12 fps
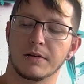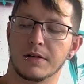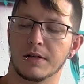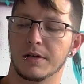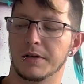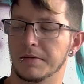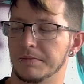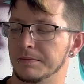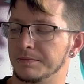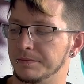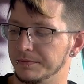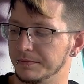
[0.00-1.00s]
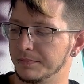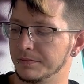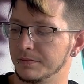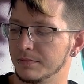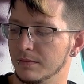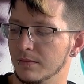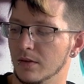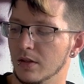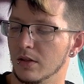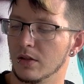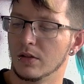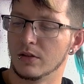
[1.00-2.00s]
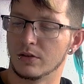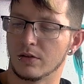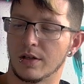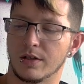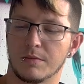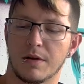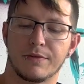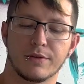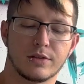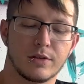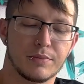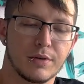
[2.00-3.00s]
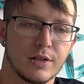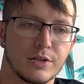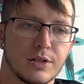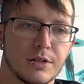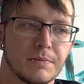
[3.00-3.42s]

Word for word: Um, so I did my first apprenticeship